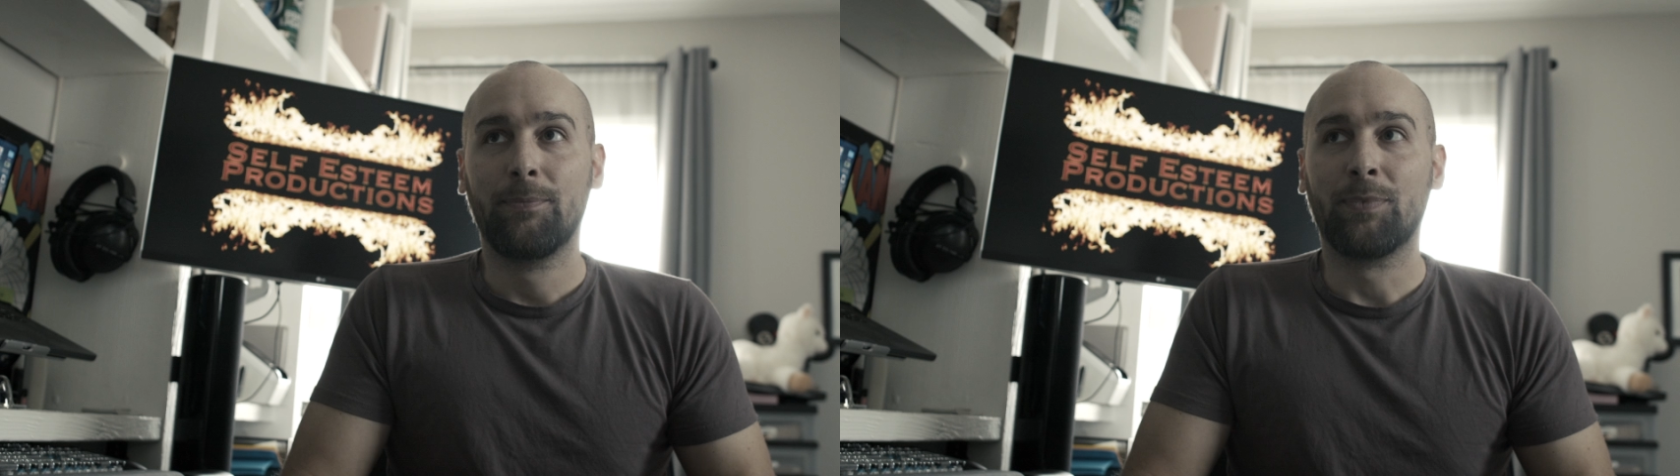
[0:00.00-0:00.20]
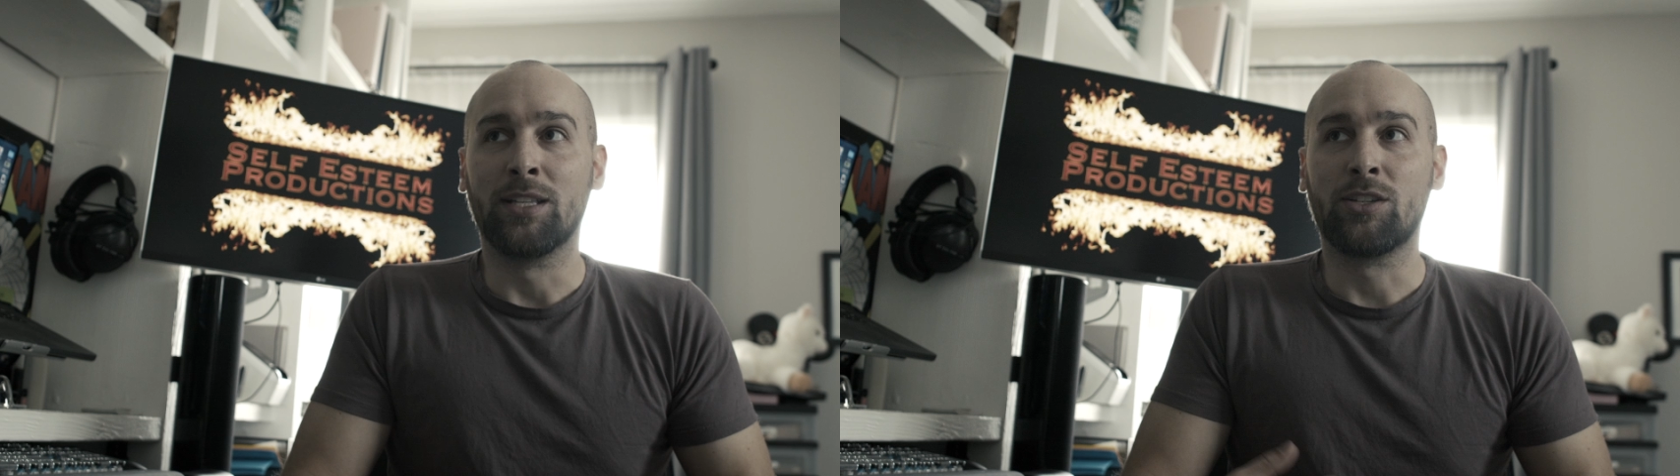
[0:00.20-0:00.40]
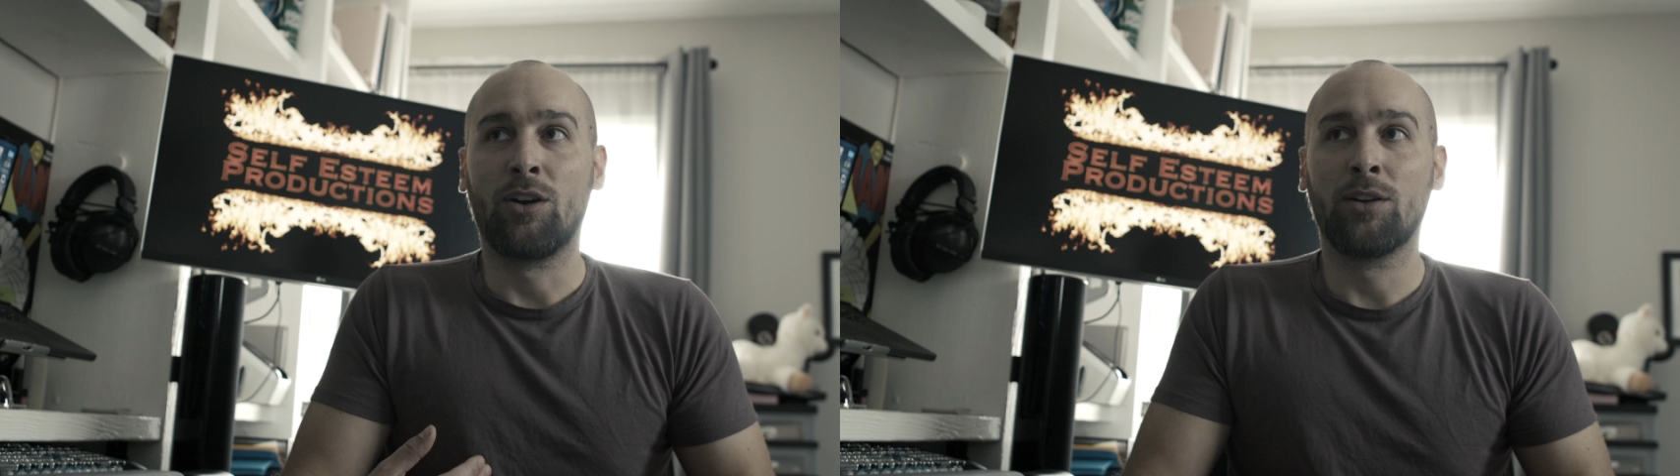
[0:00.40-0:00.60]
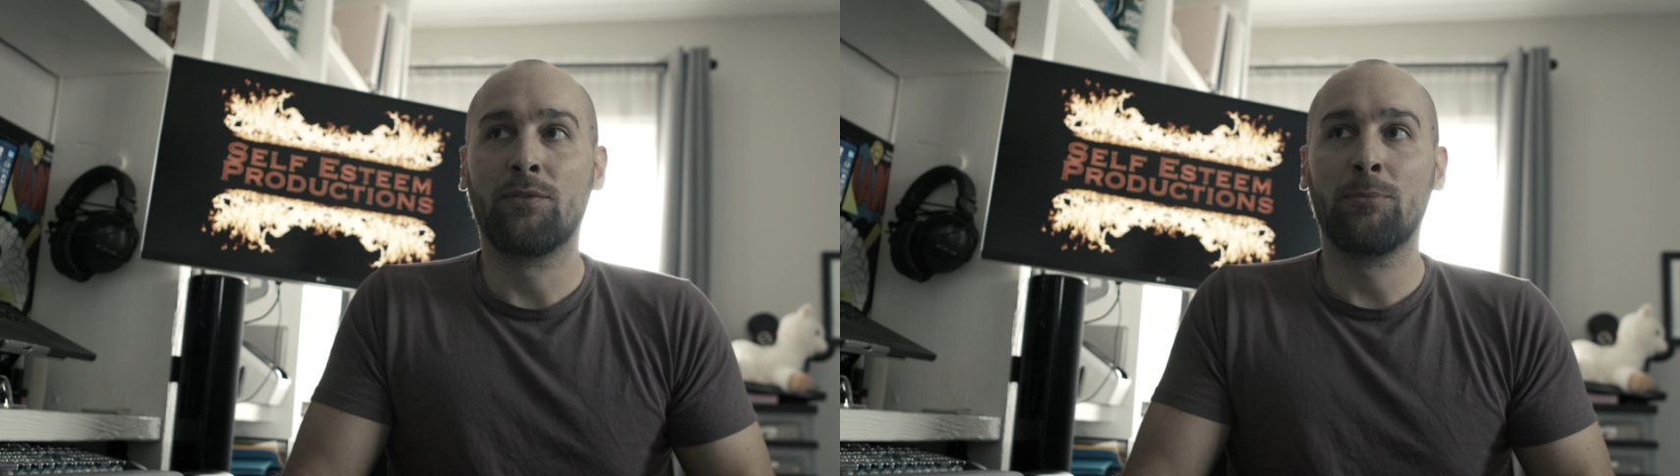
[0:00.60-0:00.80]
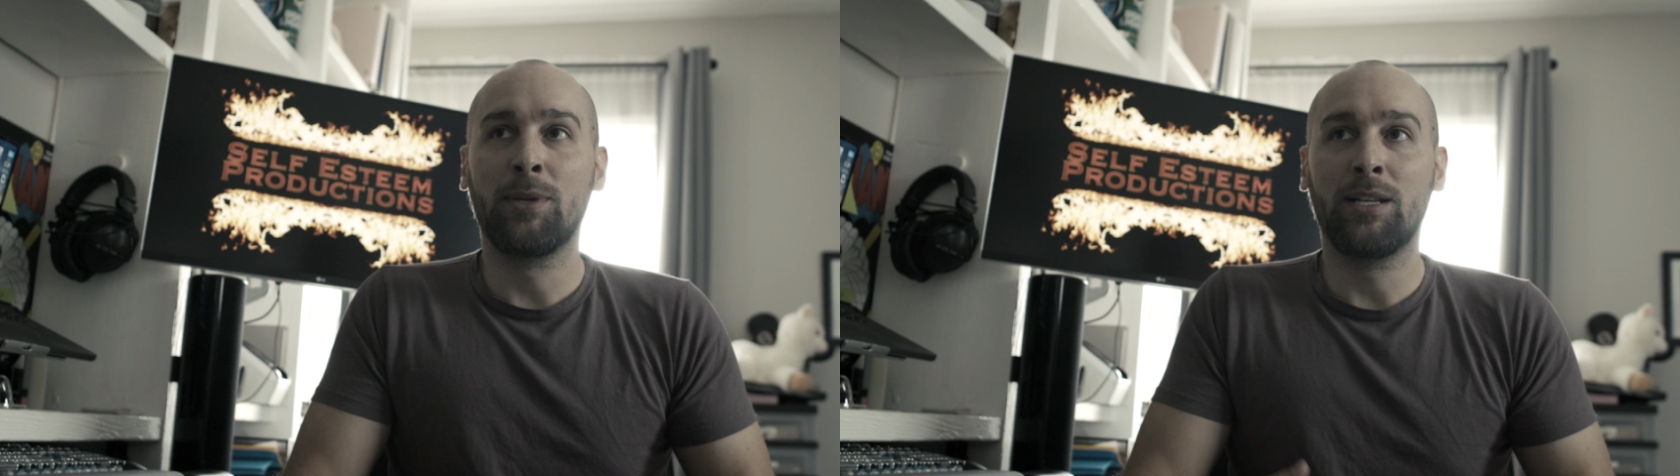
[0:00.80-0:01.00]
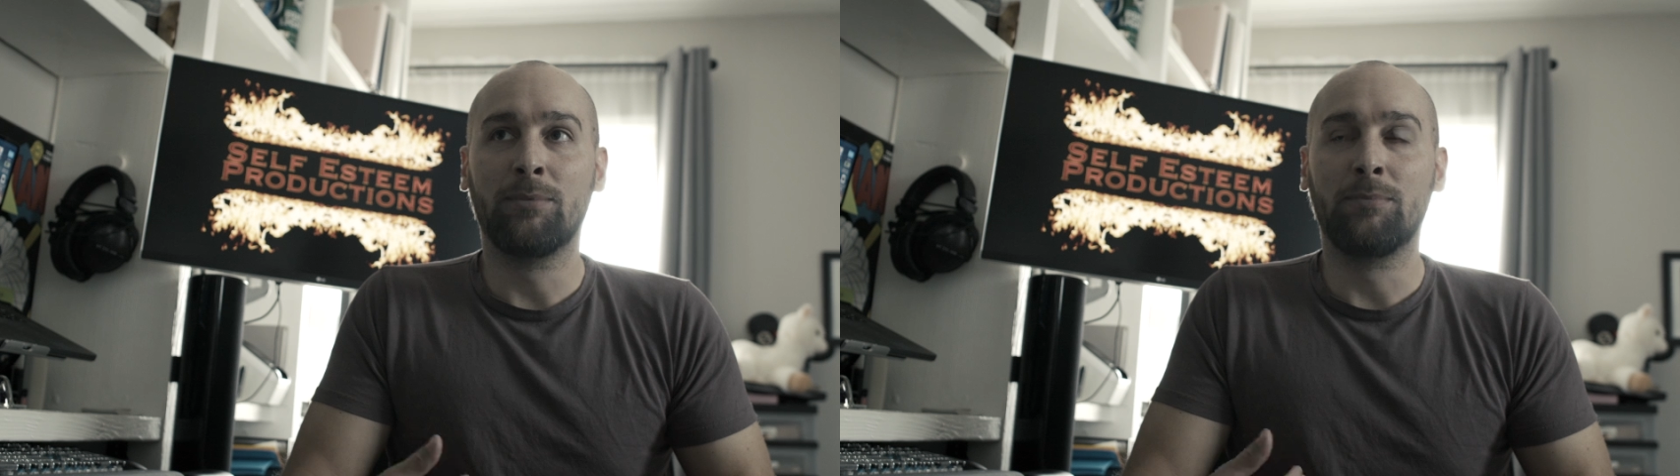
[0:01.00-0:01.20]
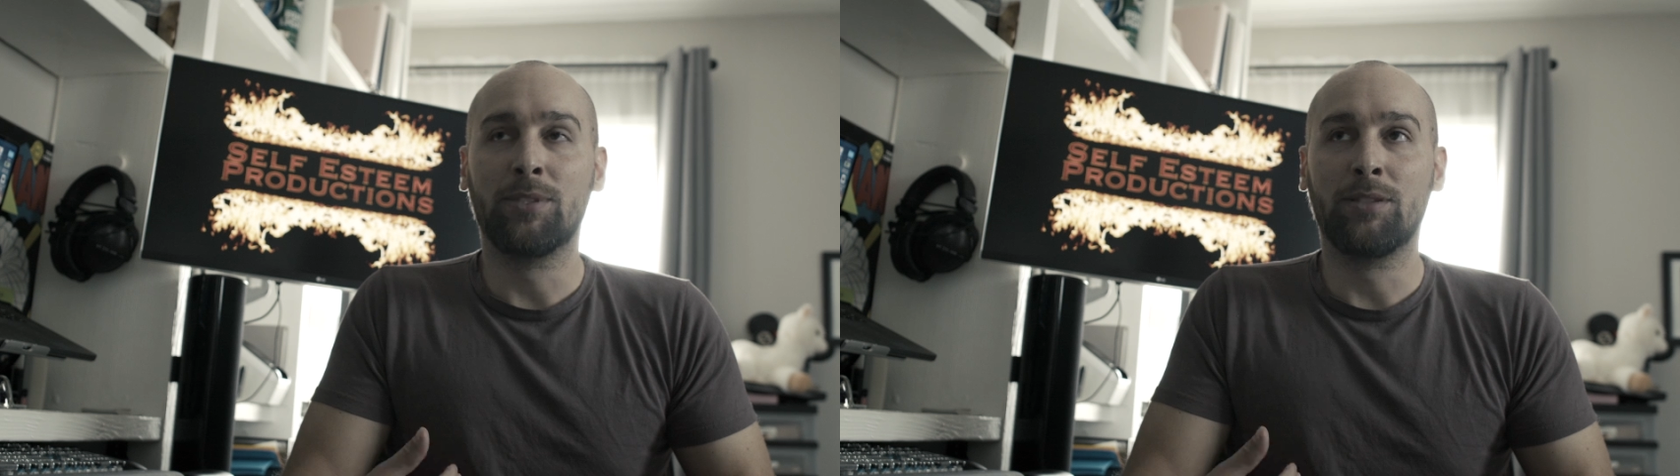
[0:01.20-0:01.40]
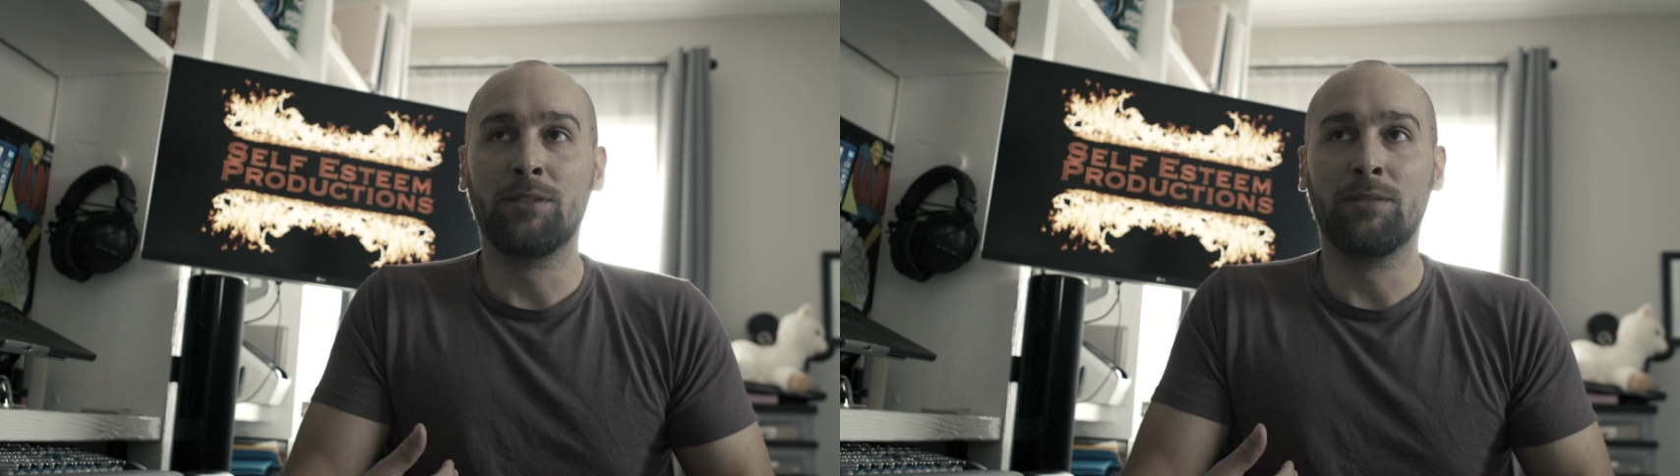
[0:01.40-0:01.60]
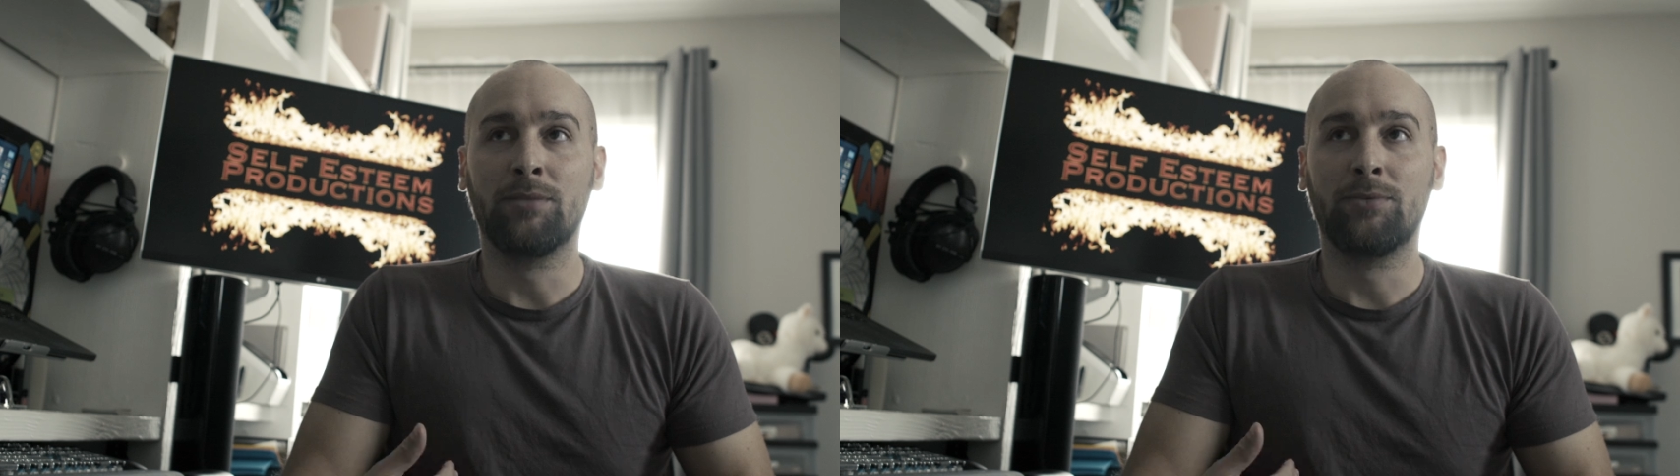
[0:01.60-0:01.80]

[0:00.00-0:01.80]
It's hard for me to